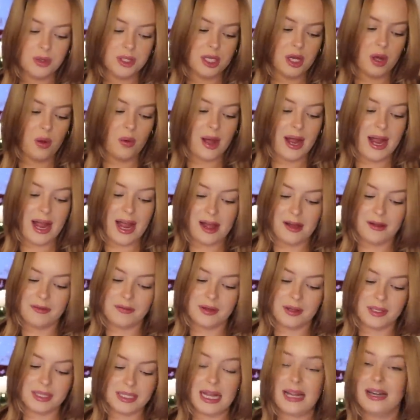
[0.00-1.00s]
So I
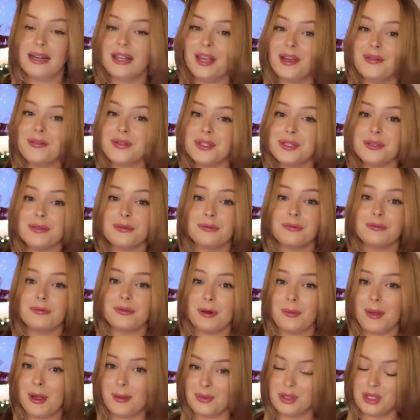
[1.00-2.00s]
have 10 gifts
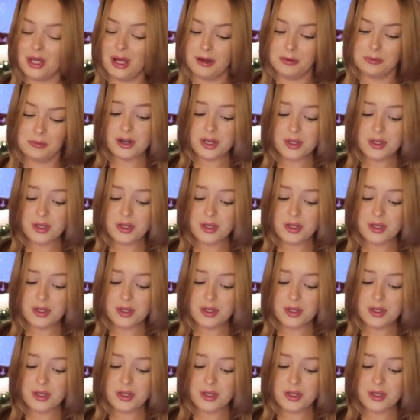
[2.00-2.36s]
from Amazon.